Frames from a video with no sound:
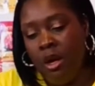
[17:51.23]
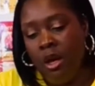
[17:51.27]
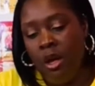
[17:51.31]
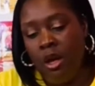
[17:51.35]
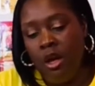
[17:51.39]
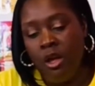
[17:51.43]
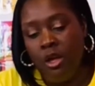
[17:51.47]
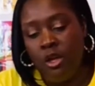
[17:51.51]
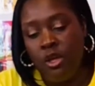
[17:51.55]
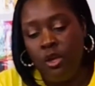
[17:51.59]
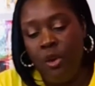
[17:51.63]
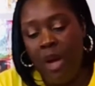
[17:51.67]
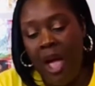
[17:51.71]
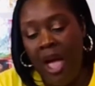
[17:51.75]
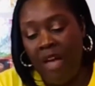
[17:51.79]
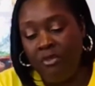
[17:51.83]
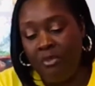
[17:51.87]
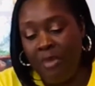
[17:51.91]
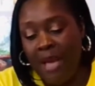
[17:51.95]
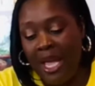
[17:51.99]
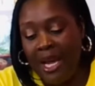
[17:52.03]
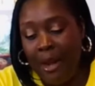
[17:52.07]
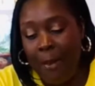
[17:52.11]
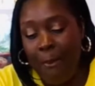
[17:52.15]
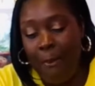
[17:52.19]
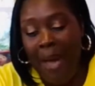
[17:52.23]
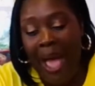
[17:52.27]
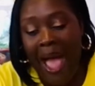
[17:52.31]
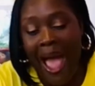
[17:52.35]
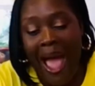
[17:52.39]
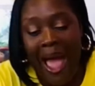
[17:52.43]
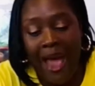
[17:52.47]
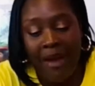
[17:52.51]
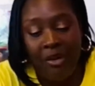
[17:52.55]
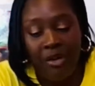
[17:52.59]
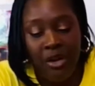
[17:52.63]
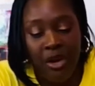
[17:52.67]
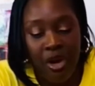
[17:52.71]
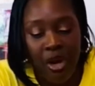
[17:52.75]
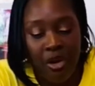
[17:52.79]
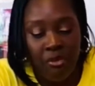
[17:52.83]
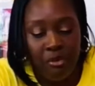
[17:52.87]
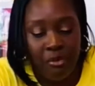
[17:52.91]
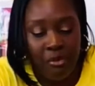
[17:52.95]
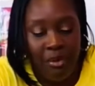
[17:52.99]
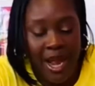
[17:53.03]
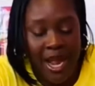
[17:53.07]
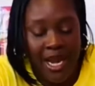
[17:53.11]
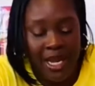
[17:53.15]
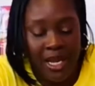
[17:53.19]
you have made a pattern of red
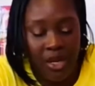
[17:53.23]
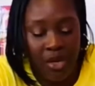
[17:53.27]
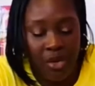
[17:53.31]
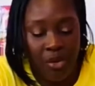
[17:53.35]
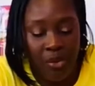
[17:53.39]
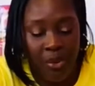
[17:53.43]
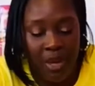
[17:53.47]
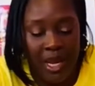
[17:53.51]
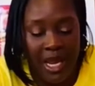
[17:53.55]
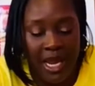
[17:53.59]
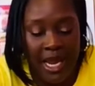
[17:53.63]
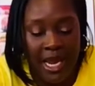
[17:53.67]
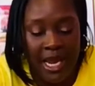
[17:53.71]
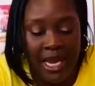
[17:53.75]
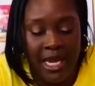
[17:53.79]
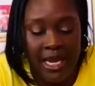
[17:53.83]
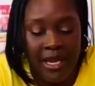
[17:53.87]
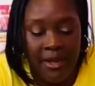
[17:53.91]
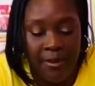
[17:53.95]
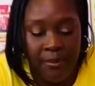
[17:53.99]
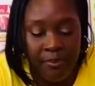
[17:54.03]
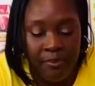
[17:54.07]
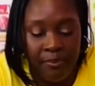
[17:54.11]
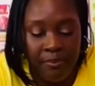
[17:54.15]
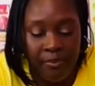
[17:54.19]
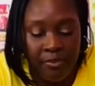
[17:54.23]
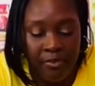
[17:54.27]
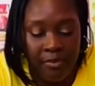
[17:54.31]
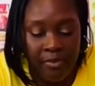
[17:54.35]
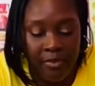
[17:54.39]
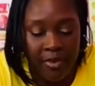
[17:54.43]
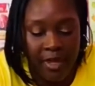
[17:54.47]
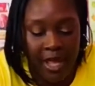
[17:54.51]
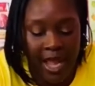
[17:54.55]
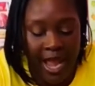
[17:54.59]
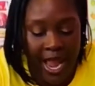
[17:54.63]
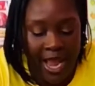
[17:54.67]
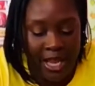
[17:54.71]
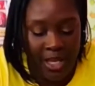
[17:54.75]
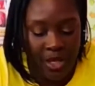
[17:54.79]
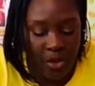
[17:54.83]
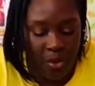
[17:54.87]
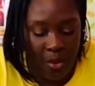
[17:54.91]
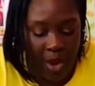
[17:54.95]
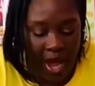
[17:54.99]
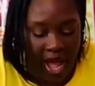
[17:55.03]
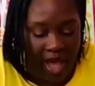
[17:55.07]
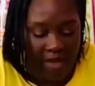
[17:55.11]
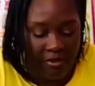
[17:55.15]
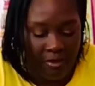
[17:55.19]
and green, and you
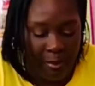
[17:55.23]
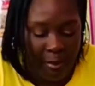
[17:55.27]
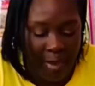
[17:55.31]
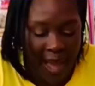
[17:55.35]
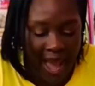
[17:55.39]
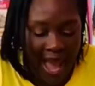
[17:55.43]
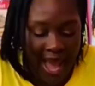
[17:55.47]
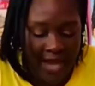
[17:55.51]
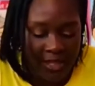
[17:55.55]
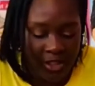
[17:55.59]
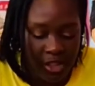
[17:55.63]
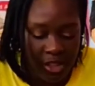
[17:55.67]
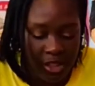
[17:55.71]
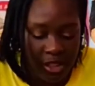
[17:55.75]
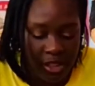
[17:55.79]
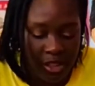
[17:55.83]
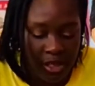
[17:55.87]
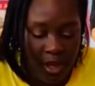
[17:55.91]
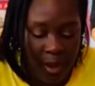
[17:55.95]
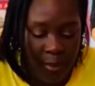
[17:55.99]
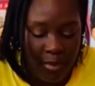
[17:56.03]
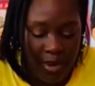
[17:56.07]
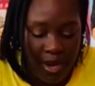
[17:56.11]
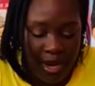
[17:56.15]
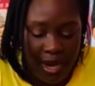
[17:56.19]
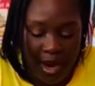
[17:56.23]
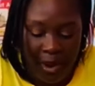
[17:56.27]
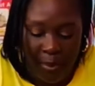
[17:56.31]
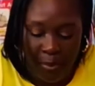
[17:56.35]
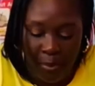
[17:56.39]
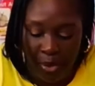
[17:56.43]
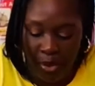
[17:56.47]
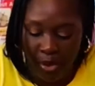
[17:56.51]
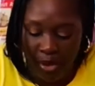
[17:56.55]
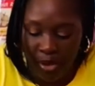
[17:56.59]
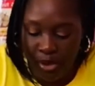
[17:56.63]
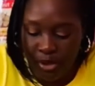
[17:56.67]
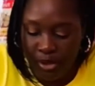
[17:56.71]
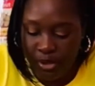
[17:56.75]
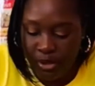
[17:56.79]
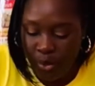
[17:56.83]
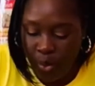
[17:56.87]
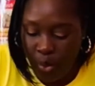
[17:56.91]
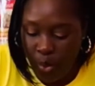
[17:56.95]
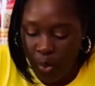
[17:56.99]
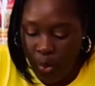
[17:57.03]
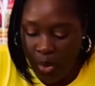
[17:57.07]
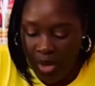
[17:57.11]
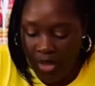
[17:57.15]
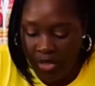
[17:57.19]
have matched some numbers
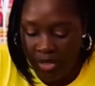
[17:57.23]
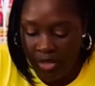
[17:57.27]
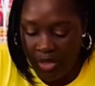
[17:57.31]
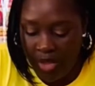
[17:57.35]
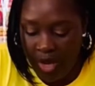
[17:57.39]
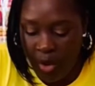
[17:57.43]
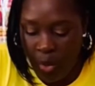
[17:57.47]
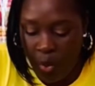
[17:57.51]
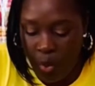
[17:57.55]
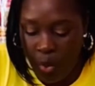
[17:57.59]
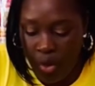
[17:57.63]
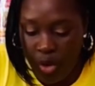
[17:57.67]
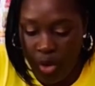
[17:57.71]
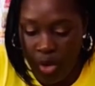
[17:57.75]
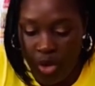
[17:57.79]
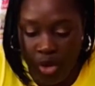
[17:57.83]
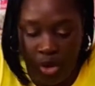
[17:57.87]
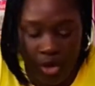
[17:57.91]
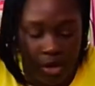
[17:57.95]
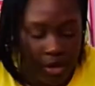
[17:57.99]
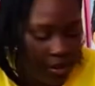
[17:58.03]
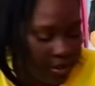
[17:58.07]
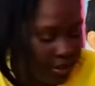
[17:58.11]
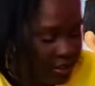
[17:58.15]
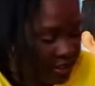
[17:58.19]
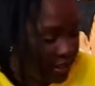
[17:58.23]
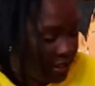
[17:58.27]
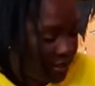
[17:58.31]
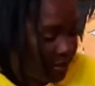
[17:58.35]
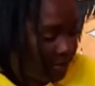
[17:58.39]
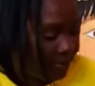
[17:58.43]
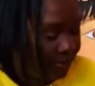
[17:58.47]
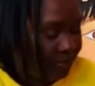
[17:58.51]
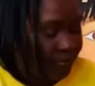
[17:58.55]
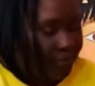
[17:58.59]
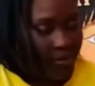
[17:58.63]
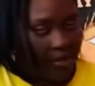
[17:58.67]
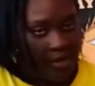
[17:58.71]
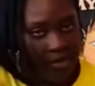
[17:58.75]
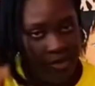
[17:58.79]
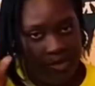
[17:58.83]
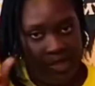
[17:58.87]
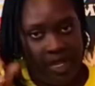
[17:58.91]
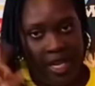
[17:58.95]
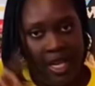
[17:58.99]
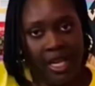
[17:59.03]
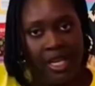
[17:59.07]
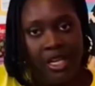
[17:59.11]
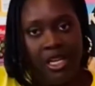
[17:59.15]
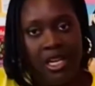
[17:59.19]
with their words. Let's take
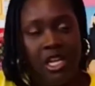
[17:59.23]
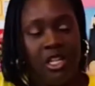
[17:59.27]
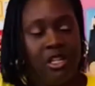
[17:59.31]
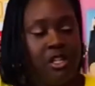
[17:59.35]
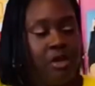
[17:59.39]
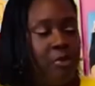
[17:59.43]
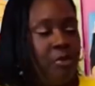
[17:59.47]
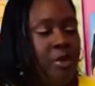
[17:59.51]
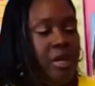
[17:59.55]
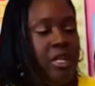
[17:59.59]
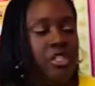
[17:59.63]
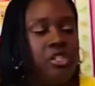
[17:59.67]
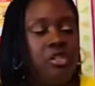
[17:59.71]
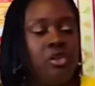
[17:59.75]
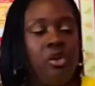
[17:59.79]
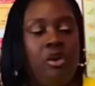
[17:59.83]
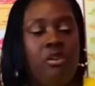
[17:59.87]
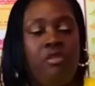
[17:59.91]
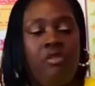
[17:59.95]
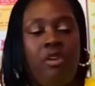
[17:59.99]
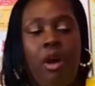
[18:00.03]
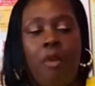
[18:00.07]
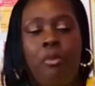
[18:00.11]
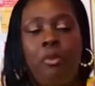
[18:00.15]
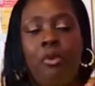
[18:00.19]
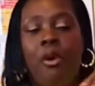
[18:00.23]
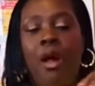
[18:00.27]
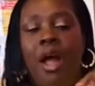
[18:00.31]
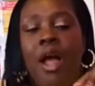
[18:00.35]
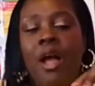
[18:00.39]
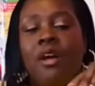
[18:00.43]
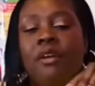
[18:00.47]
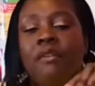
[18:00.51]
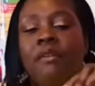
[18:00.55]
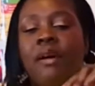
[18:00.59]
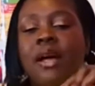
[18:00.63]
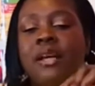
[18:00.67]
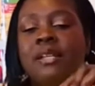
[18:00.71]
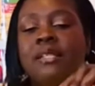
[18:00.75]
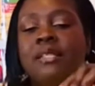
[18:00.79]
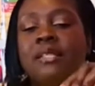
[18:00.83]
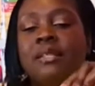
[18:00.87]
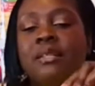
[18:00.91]
another picture of our progress.